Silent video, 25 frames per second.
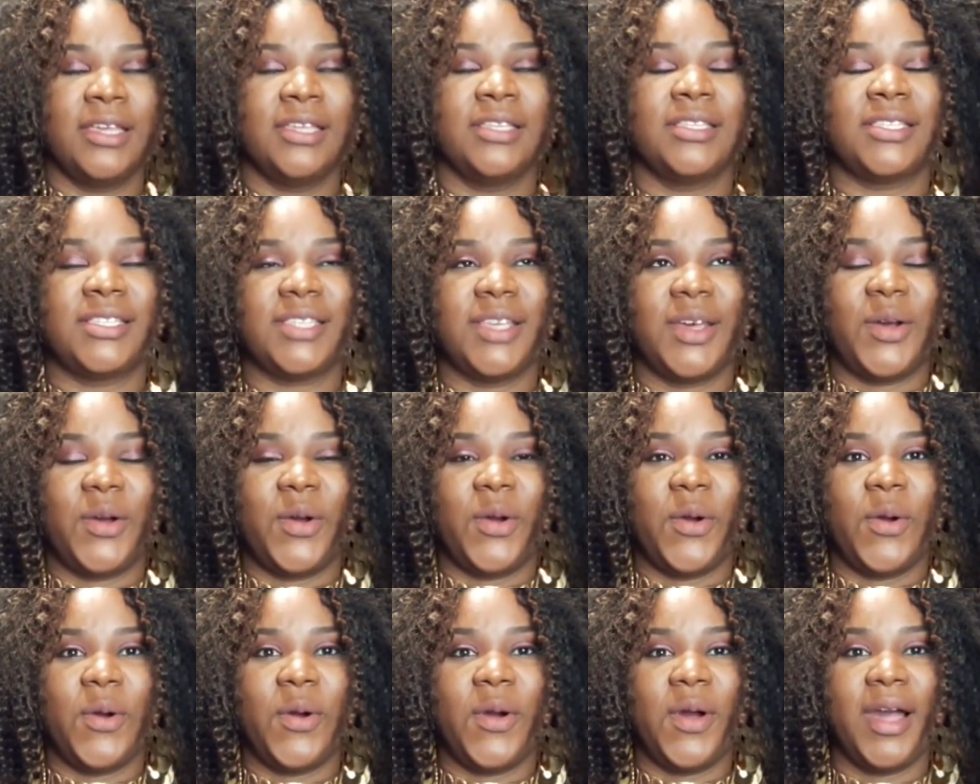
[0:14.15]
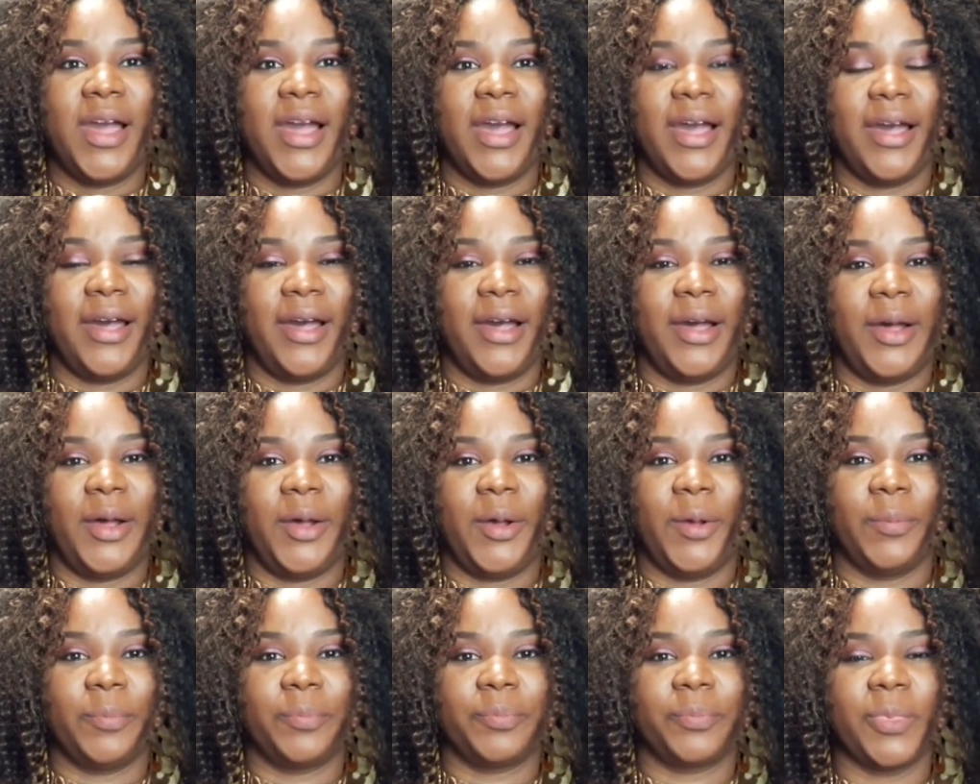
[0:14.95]
So,
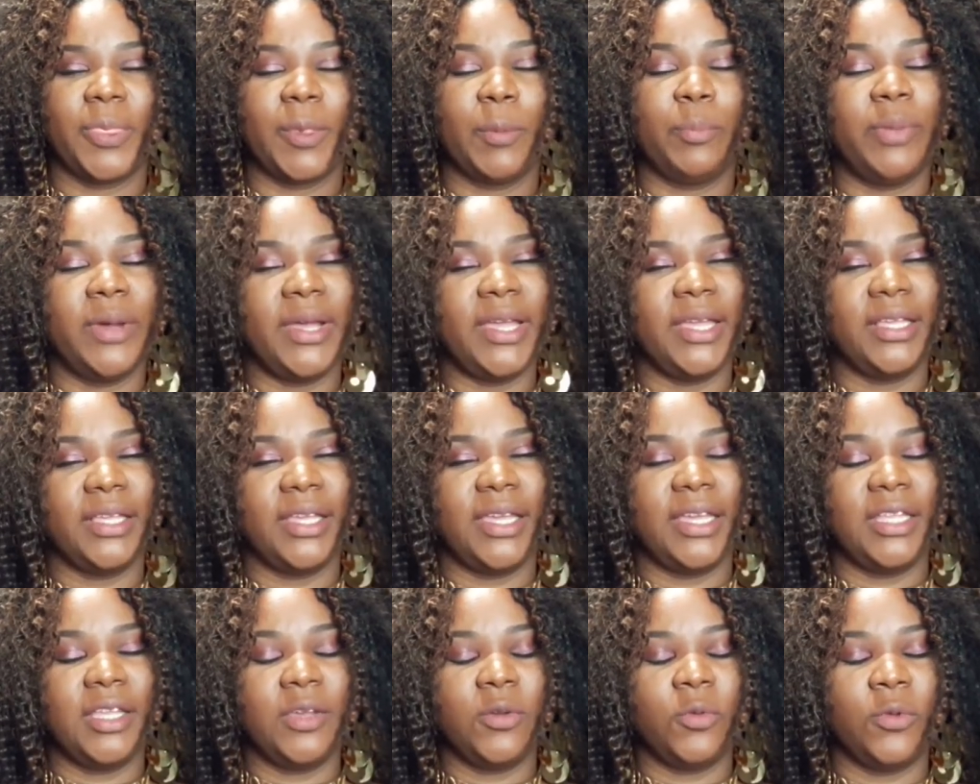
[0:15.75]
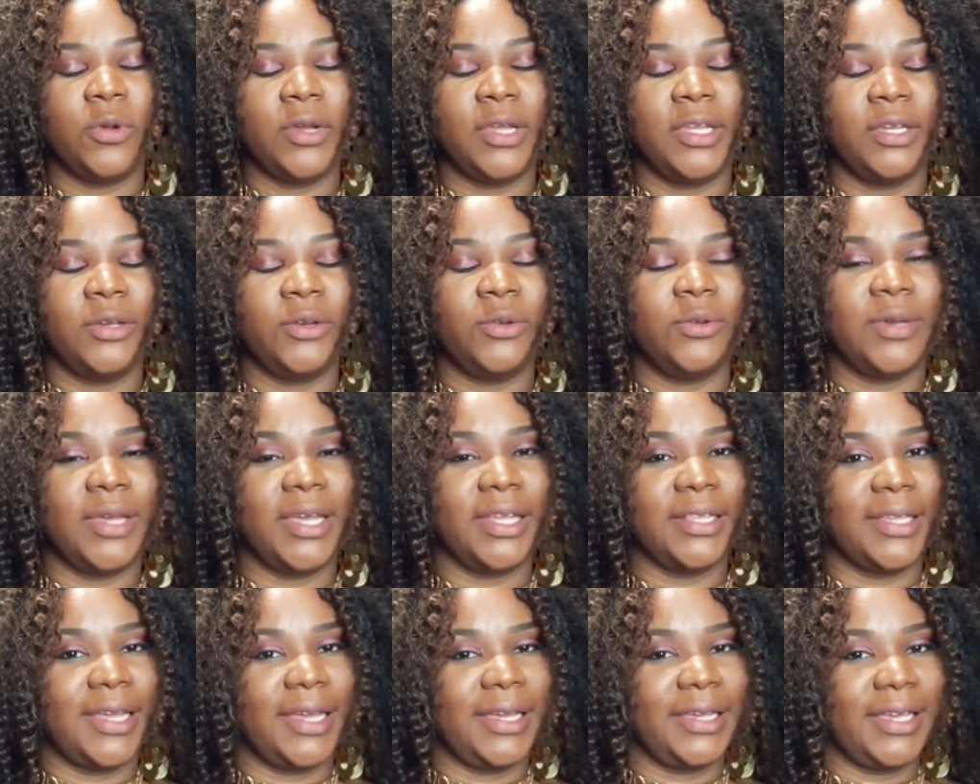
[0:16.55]
um, but anyone who
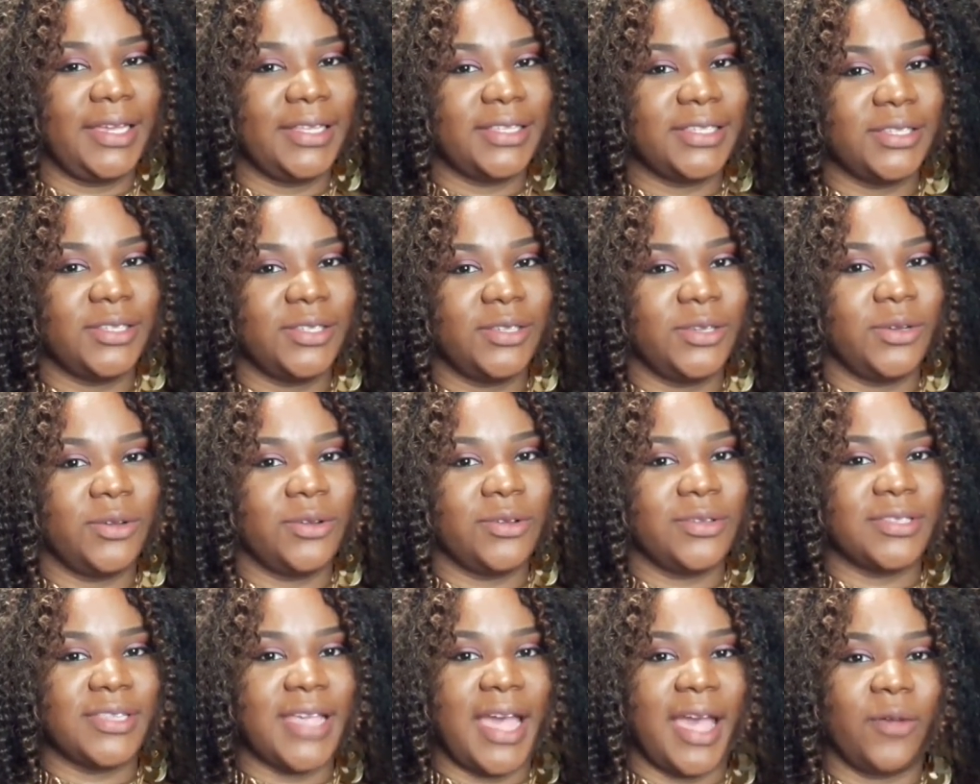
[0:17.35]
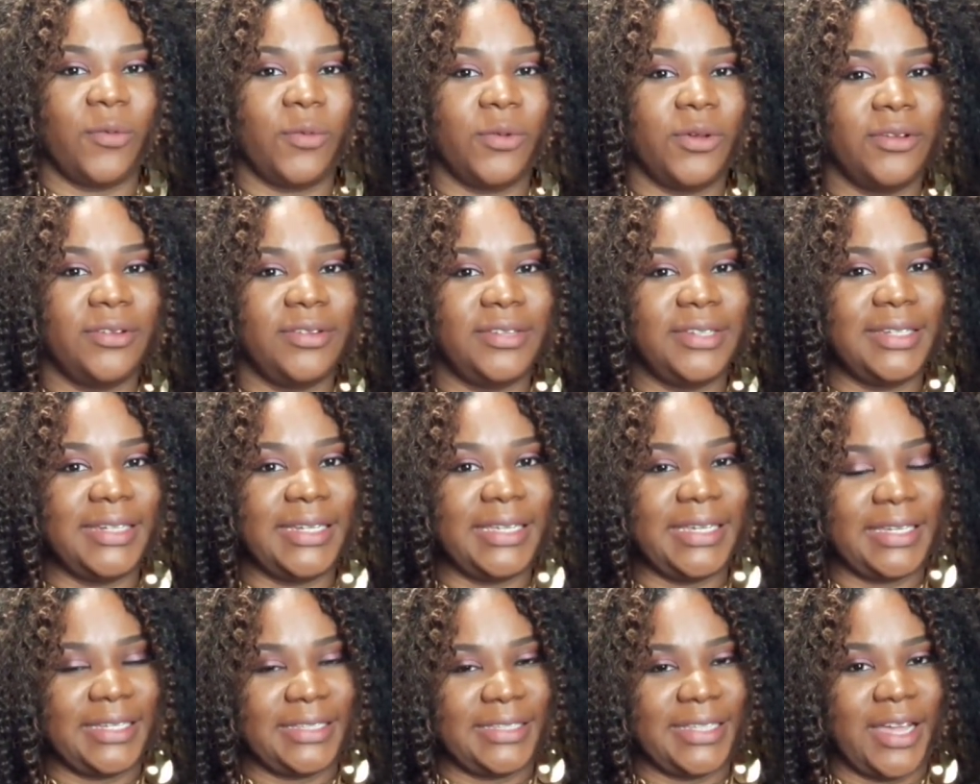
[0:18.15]
cannot get to those, I will
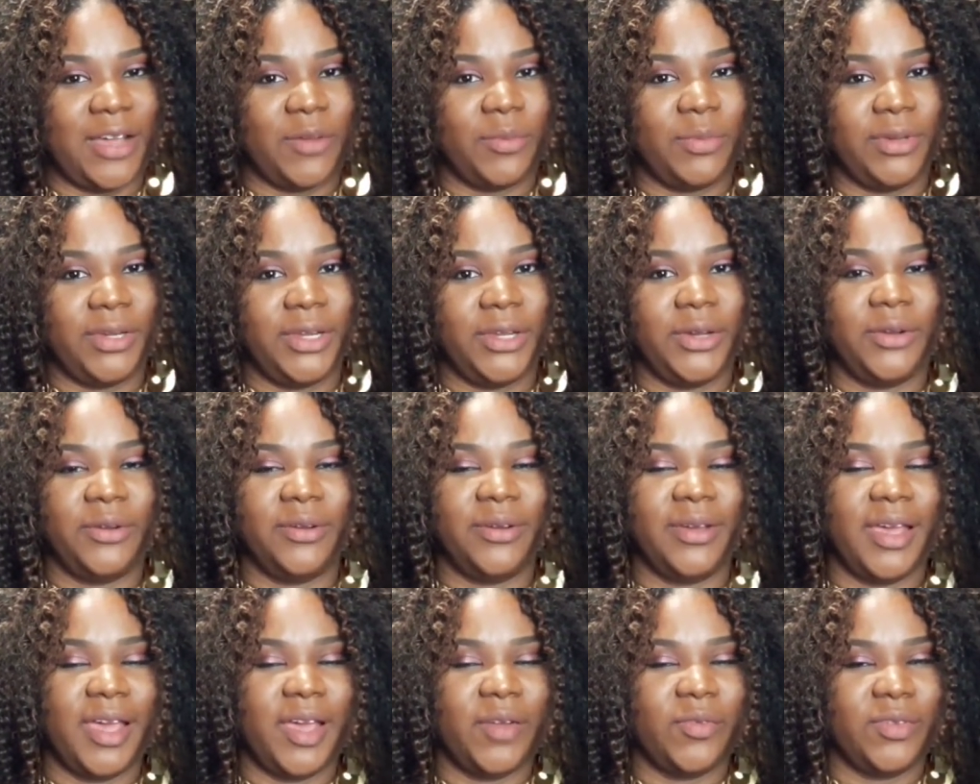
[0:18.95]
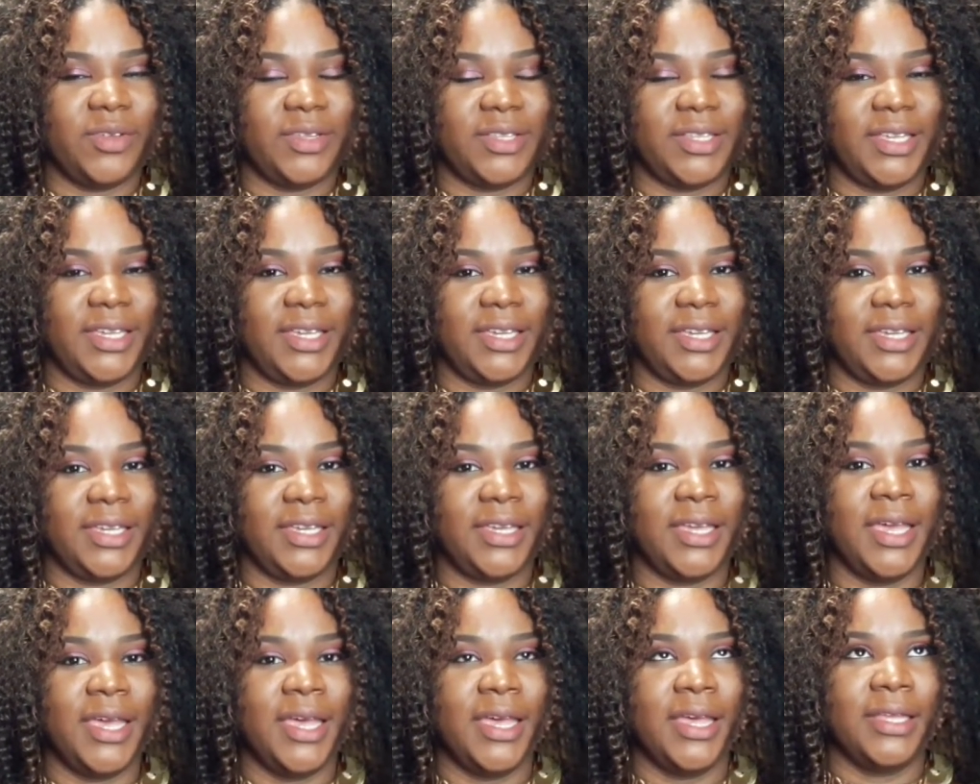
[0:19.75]
link down below
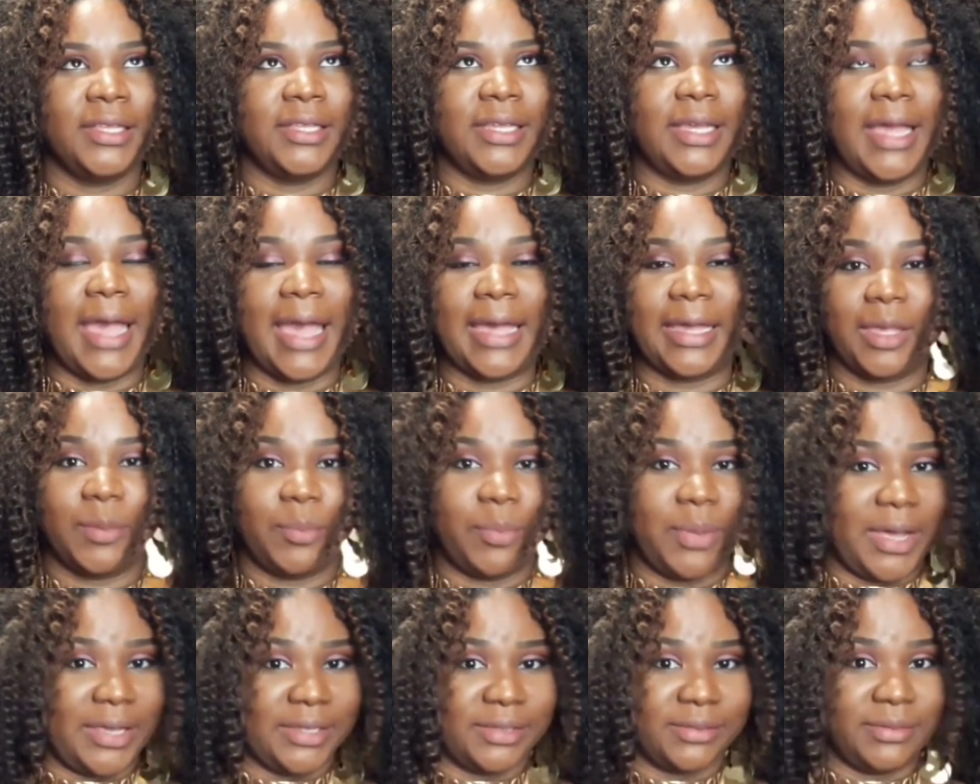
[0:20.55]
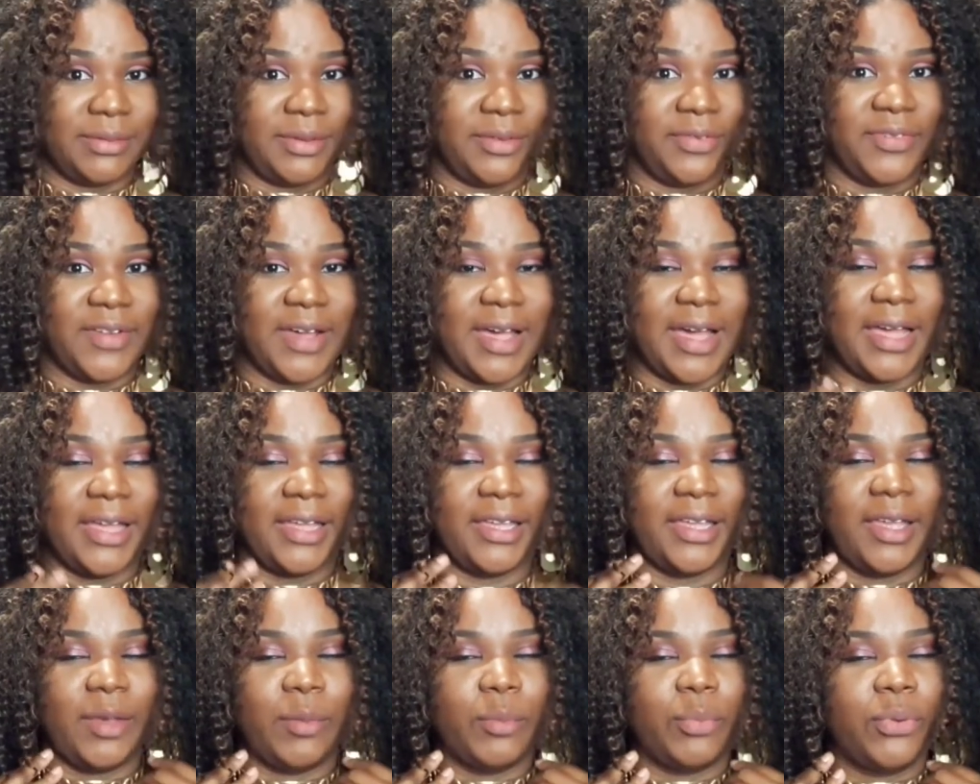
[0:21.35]
everything that I can possibly
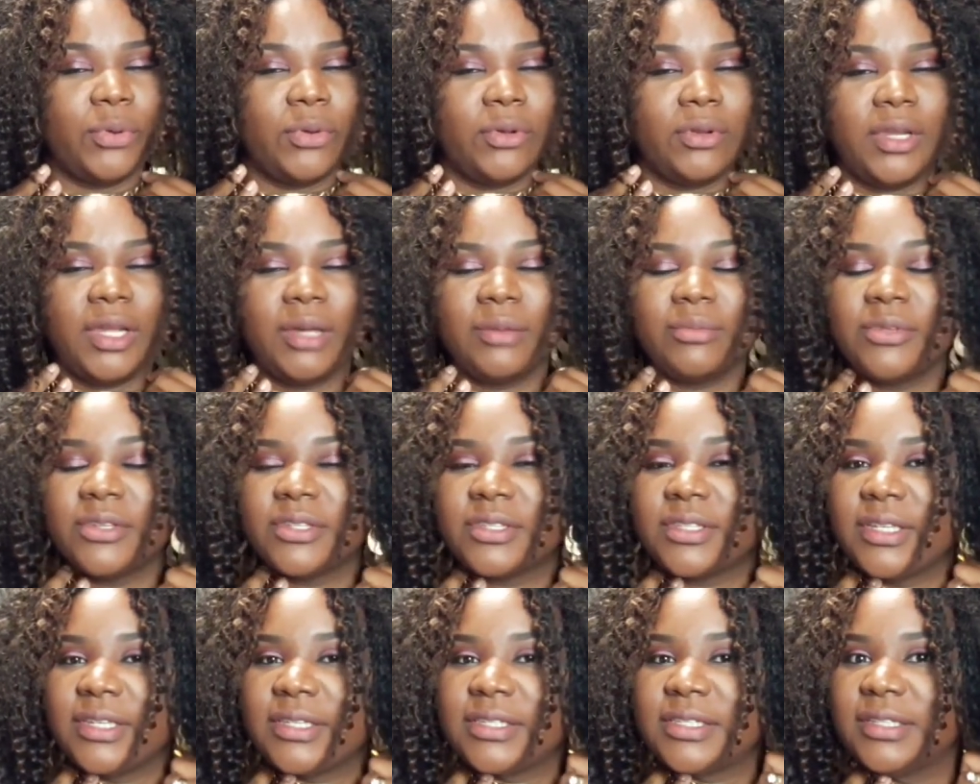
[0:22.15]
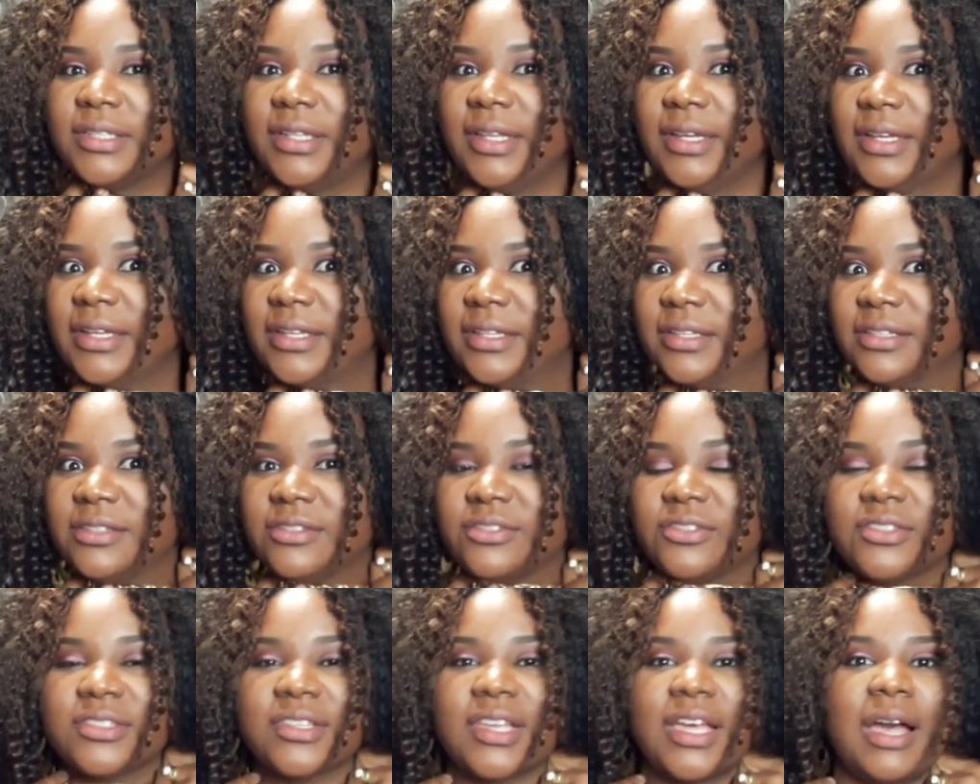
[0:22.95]
find and pull up. This thing seems like
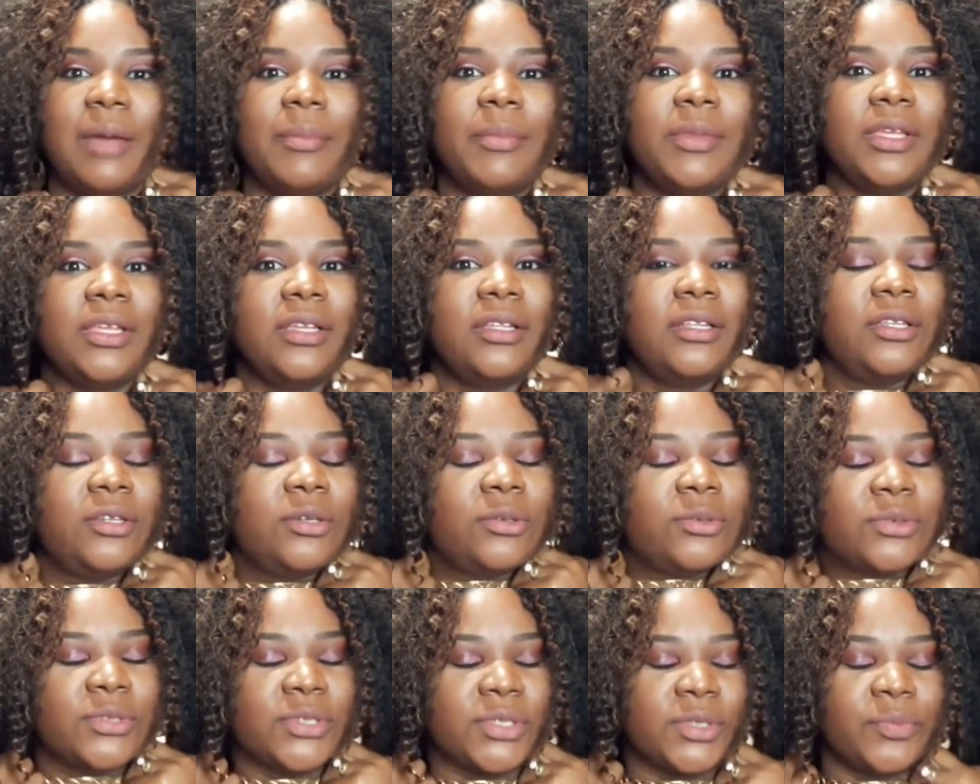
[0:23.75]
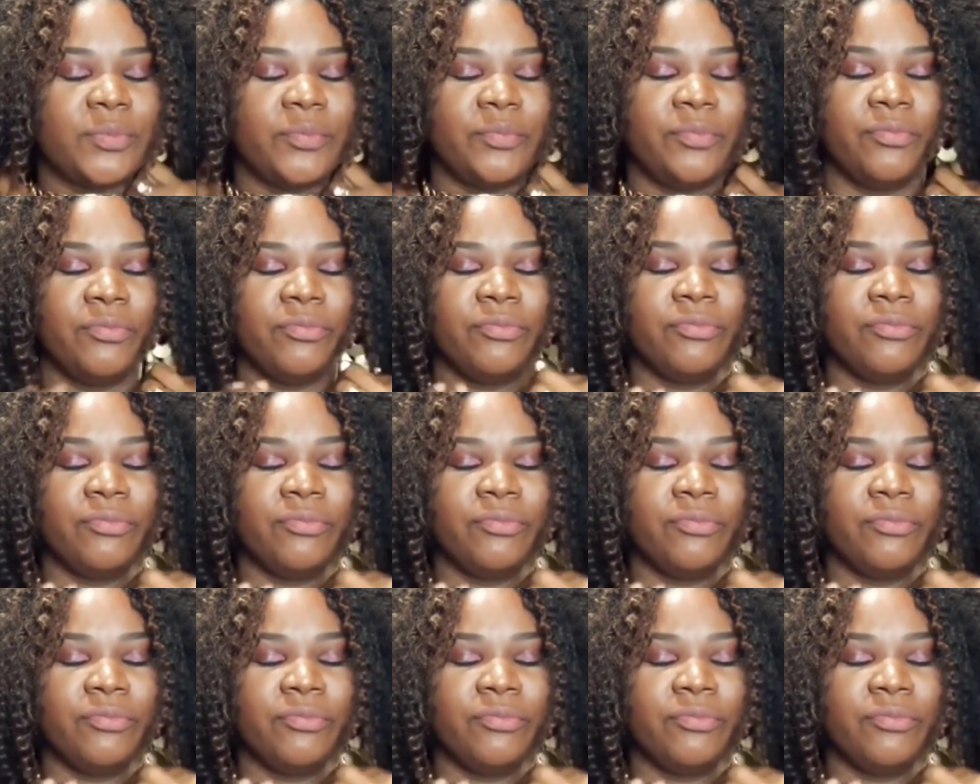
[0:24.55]
it's coming loose.